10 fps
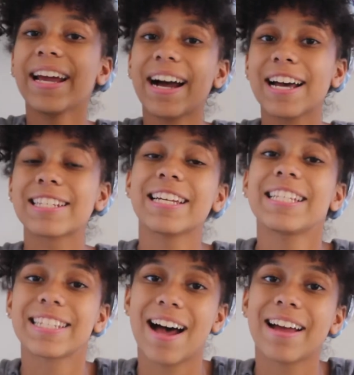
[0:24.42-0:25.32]
guys,
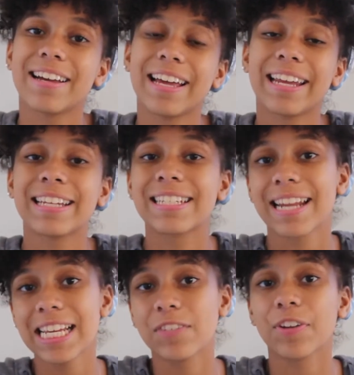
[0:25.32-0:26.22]
it's Niyah, and in
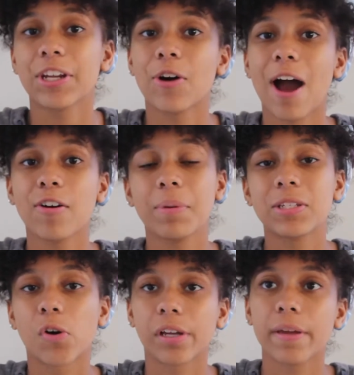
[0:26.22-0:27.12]
today's video I will be
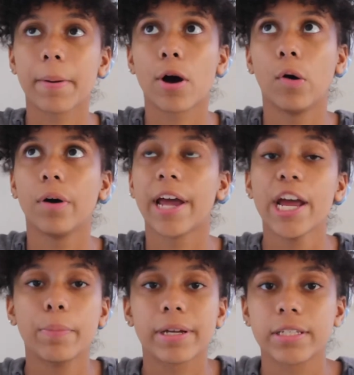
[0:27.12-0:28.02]
talking about
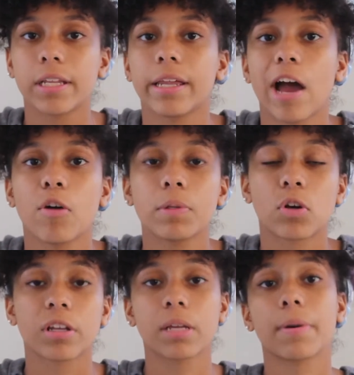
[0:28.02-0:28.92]
hair. Basically, I will be
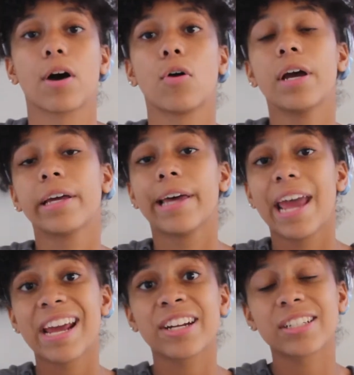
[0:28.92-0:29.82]
talking about
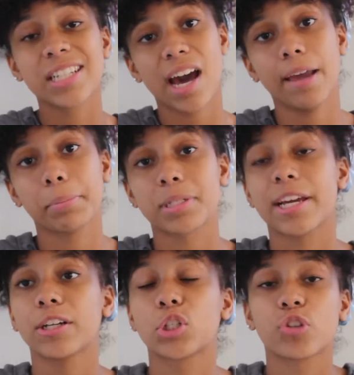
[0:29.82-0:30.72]
hair types,
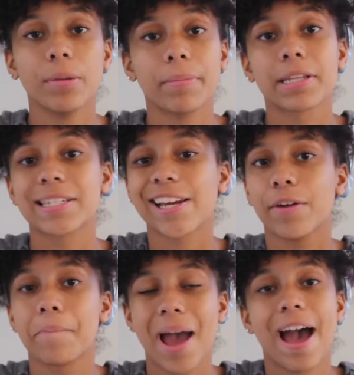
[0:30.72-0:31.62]
hair treatments,
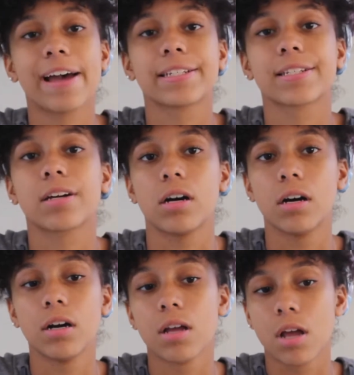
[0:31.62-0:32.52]
hair mask,
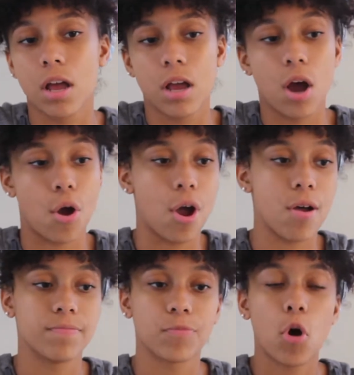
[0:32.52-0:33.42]

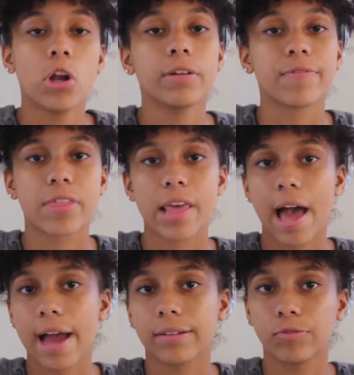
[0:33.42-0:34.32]
all of
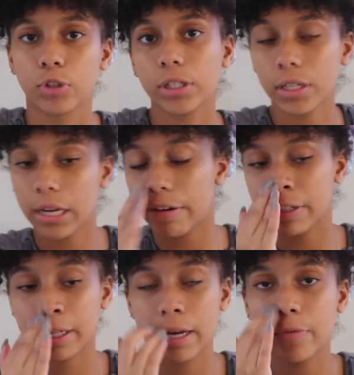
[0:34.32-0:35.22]
that, really,
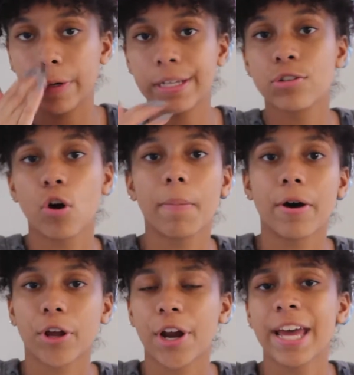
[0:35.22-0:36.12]
everything that we need to know
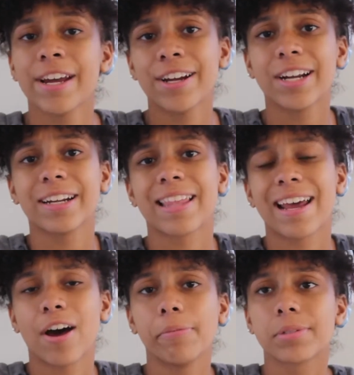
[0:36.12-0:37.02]
about our hair
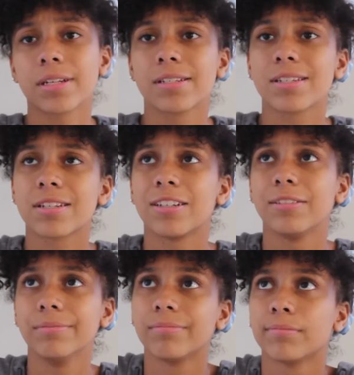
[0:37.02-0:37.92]
that helps us
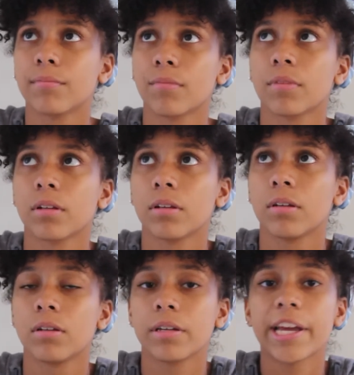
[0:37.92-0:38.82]
to
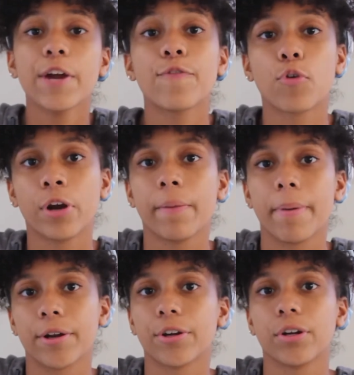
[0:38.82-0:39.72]
care for it
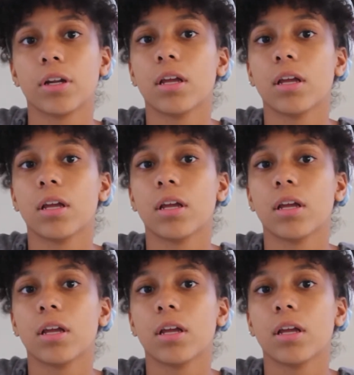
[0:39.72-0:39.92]
better.